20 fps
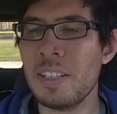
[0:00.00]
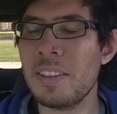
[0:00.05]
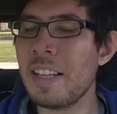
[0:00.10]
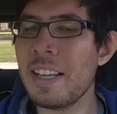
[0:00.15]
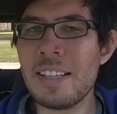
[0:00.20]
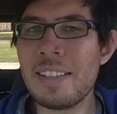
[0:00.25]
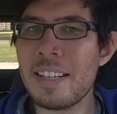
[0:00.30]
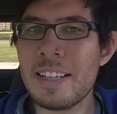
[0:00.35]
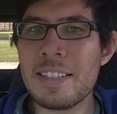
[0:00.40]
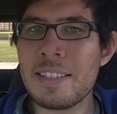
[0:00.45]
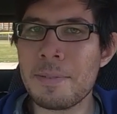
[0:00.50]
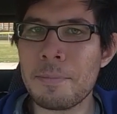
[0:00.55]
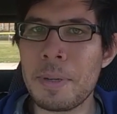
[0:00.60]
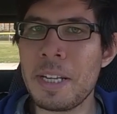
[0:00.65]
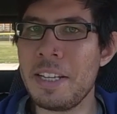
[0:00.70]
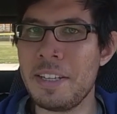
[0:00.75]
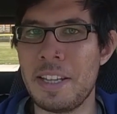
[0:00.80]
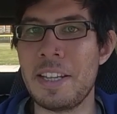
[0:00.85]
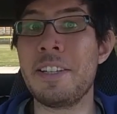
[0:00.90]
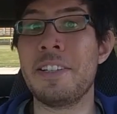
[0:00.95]
That doesn't
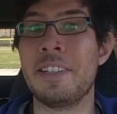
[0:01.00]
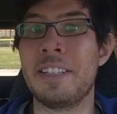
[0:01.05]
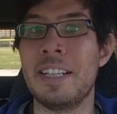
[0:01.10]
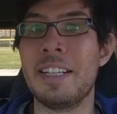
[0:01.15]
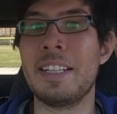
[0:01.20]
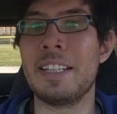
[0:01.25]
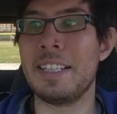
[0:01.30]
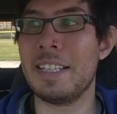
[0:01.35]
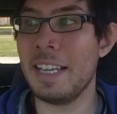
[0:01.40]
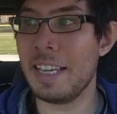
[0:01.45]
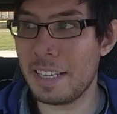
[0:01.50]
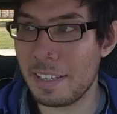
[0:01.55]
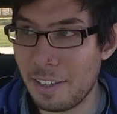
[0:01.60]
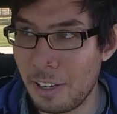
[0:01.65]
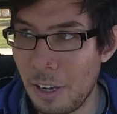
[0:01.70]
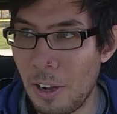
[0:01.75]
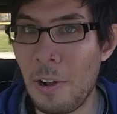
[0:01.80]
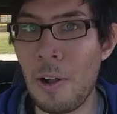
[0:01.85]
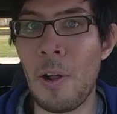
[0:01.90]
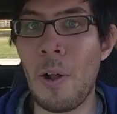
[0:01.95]
mean that you're gonna get
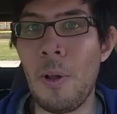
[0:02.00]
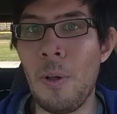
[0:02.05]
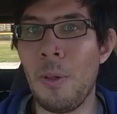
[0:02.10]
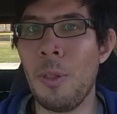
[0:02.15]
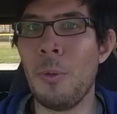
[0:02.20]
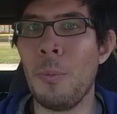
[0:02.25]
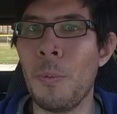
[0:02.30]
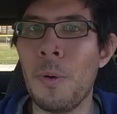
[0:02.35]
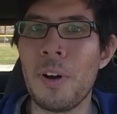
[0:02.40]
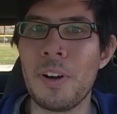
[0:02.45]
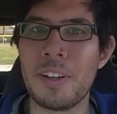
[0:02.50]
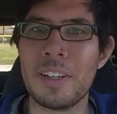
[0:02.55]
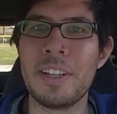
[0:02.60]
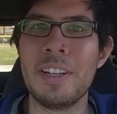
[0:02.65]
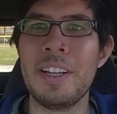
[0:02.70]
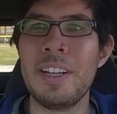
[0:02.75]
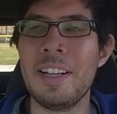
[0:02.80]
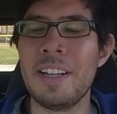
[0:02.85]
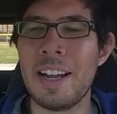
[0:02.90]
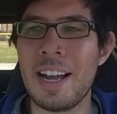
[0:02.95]
all the work.
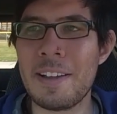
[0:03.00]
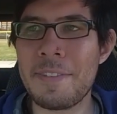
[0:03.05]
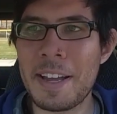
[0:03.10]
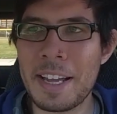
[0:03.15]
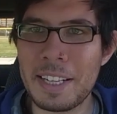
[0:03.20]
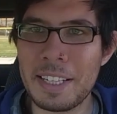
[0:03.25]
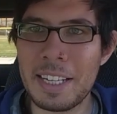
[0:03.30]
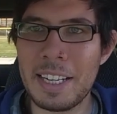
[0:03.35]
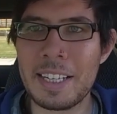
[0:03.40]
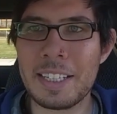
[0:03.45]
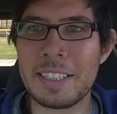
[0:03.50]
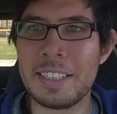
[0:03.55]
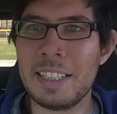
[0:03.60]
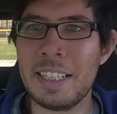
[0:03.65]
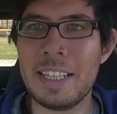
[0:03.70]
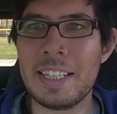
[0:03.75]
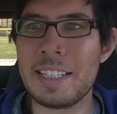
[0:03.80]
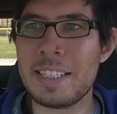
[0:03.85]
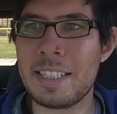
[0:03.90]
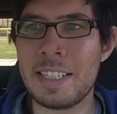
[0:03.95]
I've had a lot of
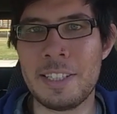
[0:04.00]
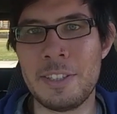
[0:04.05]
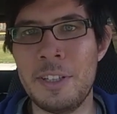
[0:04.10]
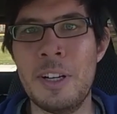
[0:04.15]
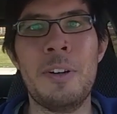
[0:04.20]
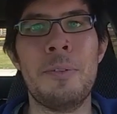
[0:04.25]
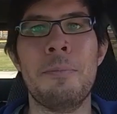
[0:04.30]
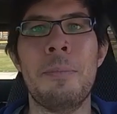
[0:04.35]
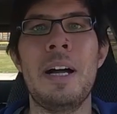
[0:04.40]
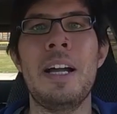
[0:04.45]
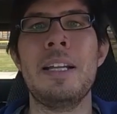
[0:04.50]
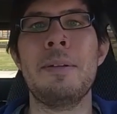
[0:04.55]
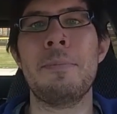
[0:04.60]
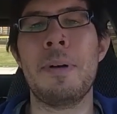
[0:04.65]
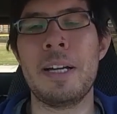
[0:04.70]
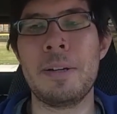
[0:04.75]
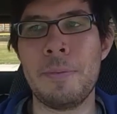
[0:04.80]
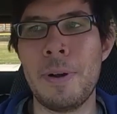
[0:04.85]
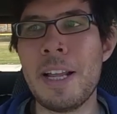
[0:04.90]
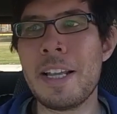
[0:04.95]
clients that don't mind
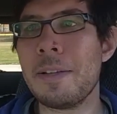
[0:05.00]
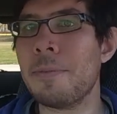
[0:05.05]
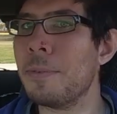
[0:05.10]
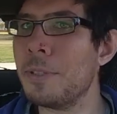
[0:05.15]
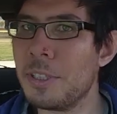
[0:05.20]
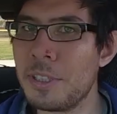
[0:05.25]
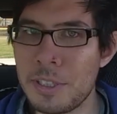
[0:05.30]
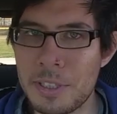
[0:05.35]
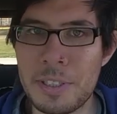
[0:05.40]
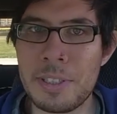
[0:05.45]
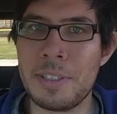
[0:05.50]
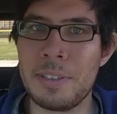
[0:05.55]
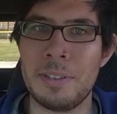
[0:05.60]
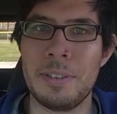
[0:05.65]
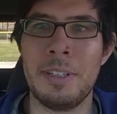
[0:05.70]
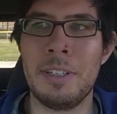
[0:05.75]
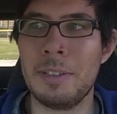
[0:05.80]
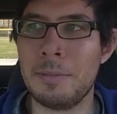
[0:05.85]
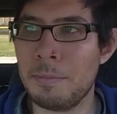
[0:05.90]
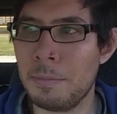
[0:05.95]
my rate, which is
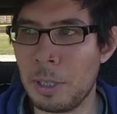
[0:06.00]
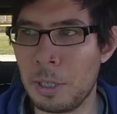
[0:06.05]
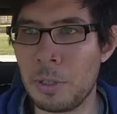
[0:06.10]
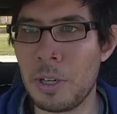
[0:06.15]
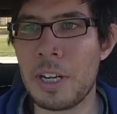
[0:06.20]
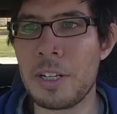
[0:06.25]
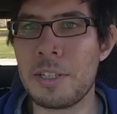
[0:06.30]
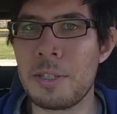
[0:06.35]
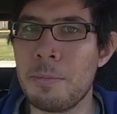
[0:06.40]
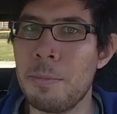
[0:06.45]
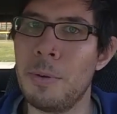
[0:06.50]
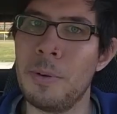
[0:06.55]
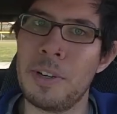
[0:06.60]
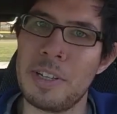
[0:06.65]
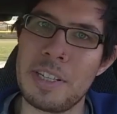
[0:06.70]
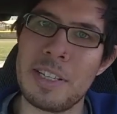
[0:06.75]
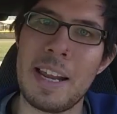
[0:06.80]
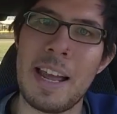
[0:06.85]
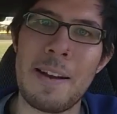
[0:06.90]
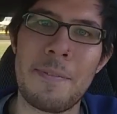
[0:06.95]
across the board,
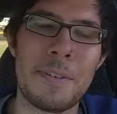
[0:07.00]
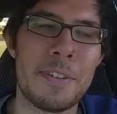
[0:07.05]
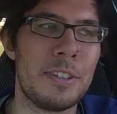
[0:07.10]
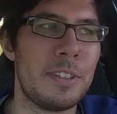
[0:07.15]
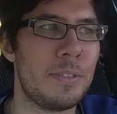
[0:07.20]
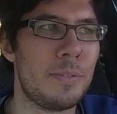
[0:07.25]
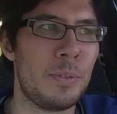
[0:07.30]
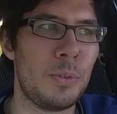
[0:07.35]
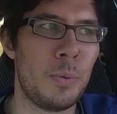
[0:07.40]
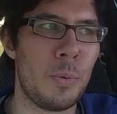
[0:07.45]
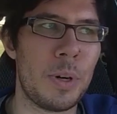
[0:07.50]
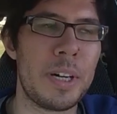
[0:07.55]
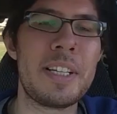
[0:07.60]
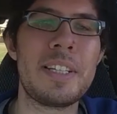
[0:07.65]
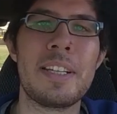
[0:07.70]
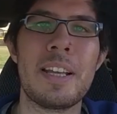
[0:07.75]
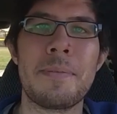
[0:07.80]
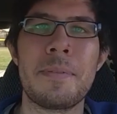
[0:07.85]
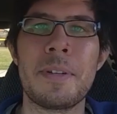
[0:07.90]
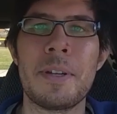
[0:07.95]
it's an average of
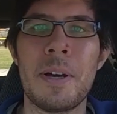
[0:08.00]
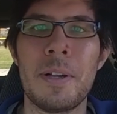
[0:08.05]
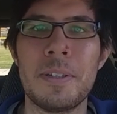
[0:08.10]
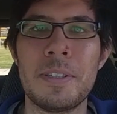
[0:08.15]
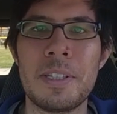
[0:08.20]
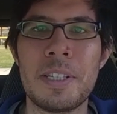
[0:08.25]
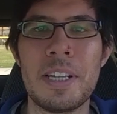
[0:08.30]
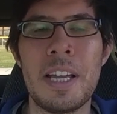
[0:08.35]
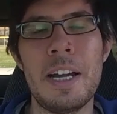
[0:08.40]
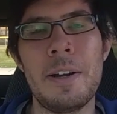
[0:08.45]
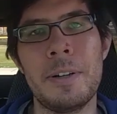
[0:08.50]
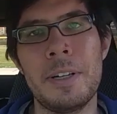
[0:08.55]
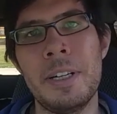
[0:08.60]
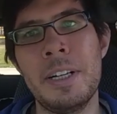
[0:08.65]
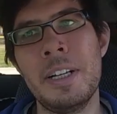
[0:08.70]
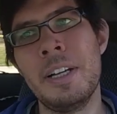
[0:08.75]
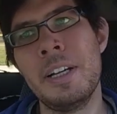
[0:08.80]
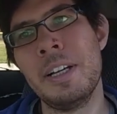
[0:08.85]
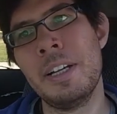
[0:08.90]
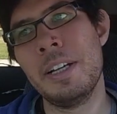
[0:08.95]
$27 an hour.
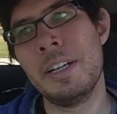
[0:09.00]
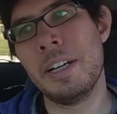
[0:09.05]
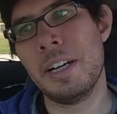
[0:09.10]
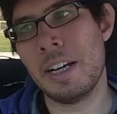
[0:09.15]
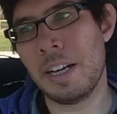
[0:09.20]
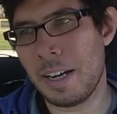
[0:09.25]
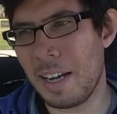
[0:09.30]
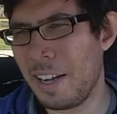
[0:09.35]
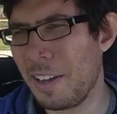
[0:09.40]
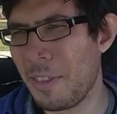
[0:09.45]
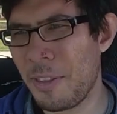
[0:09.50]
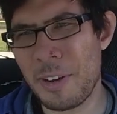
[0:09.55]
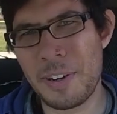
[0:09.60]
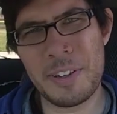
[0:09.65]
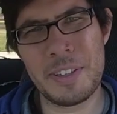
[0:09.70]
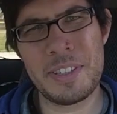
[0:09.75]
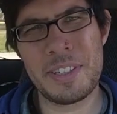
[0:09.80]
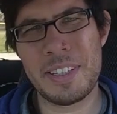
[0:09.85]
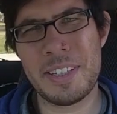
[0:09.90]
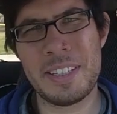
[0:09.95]

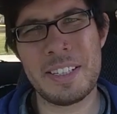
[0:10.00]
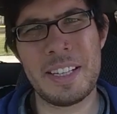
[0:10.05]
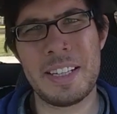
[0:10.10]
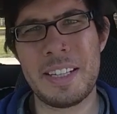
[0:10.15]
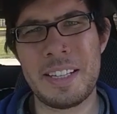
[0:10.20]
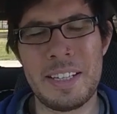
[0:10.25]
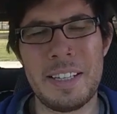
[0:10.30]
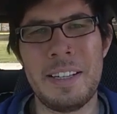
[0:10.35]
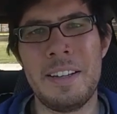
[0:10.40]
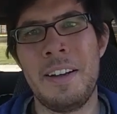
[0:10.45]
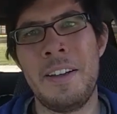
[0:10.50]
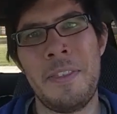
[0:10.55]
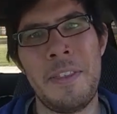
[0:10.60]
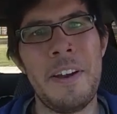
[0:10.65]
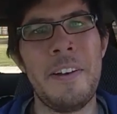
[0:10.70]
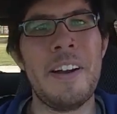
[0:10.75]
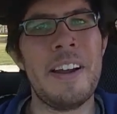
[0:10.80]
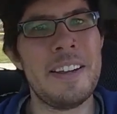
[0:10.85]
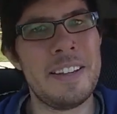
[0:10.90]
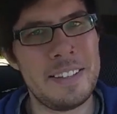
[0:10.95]
It's like on
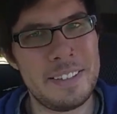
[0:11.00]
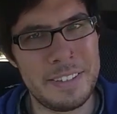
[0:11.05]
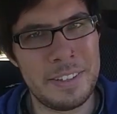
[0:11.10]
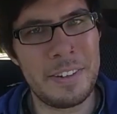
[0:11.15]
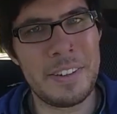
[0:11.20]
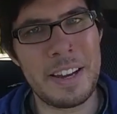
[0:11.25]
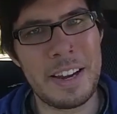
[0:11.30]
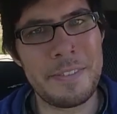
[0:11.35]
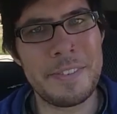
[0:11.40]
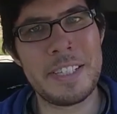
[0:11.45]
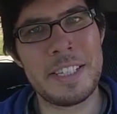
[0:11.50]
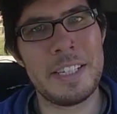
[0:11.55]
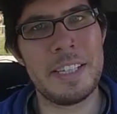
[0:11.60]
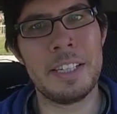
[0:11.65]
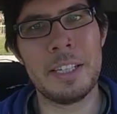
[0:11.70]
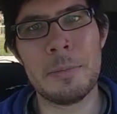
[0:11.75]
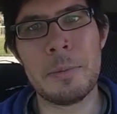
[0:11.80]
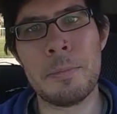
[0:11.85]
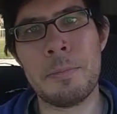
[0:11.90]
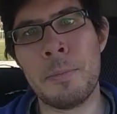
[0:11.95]
their end, you know, they obviously a
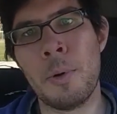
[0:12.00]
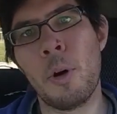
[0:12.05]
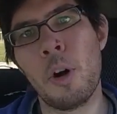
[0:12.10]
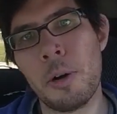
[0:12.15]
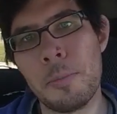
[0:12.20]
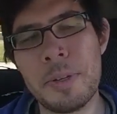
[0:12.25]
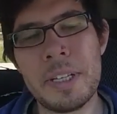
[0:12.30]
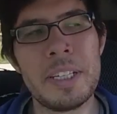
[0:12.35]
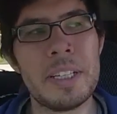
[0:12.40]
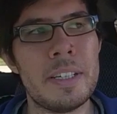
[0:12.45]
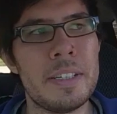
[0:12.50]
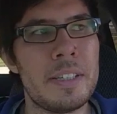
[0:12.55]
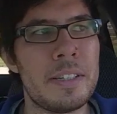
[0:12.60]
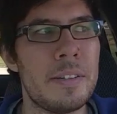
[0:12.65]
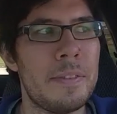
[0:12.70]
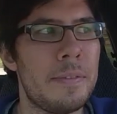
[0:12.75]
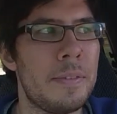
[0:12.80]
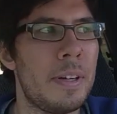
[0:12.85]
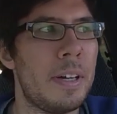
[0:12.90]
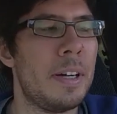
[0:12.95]
little bit more because
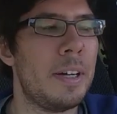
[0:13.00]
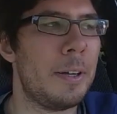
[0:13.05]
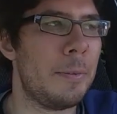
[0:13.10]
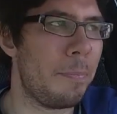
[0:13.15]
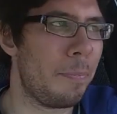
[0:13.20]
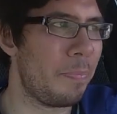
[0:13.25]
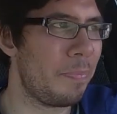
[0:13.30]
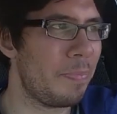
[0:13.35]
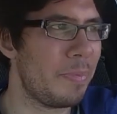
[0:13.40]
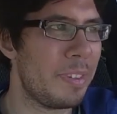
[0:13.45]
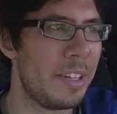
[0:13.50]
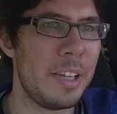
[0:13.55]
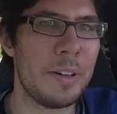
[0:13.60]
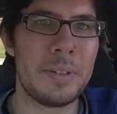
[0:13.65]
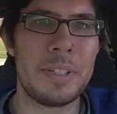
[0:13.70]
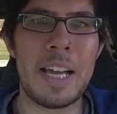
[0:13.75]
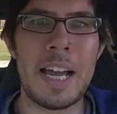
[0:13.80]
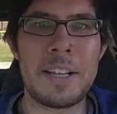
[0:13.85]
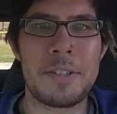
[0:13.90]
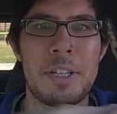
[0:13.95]
of you know,
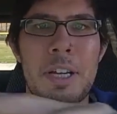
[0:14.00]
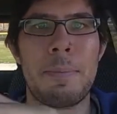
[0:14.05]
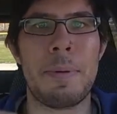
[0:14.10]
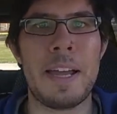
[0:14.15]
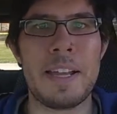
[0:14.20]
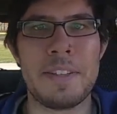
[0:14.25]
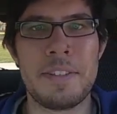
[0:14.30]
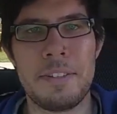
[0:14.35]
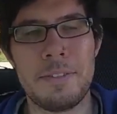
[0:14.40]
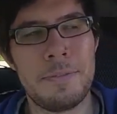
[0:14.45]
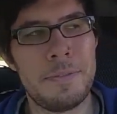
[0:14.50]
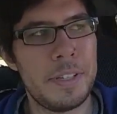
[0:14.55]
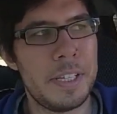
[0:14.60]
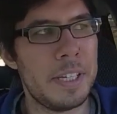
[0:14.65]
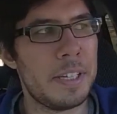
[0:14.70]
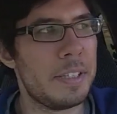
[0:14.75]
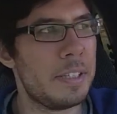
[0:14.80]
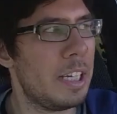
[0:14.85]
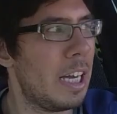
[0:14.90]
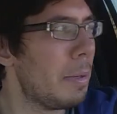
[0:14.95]
Taskrabbit has their
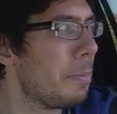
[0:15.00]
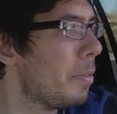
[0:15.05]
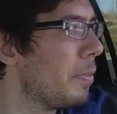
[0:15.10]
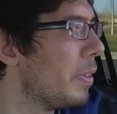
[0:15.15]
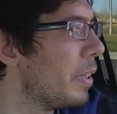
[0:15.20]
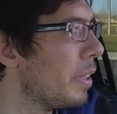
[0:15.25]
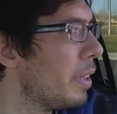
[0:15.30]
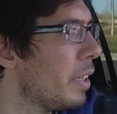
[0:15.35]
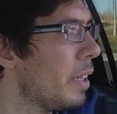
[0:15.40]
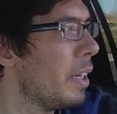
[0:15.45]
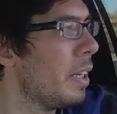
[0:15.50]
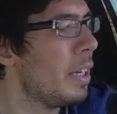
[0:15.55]
fee on top of it.